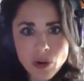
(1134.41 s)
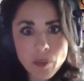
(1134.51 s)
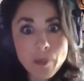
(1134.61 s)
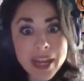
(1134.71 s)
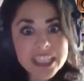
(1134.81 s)

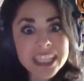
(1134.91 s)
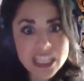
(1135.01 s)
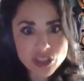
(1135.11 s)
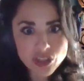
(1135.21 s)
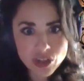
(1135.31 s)
make
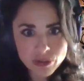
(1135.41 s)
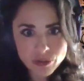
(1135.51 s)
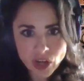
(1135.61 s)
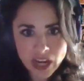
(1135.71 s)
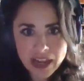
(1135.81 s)
things good
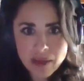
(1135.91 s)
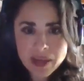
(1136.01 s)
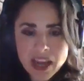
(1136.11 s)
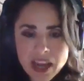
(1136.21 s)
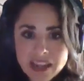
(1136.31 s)
for him
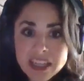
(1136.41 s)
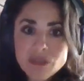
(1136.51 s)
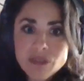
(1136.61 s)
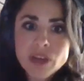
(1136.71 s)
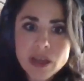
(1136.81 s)
and
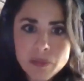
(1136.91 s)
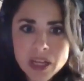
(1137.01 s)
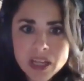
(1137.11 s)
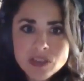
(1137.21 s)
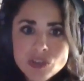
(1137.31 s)
give him
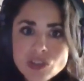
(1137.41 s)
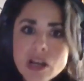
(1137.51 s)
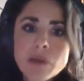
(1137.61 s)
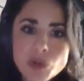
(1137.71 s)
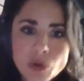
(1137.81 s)

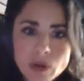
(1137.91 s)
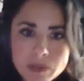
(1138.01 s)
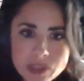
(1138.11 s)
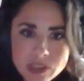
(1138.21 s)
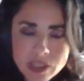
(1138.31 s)
some
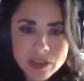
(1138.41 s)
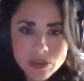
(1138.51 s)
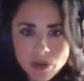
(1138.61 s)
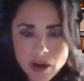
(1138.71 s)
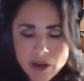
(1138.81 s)
normalcy
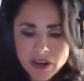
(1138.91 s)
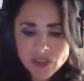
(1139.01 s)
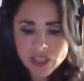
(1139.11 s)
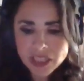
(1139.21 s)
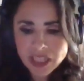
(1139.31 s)
throughout
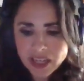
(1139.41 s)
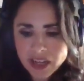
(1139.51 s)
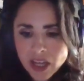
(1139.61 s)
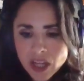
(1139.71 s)
everything.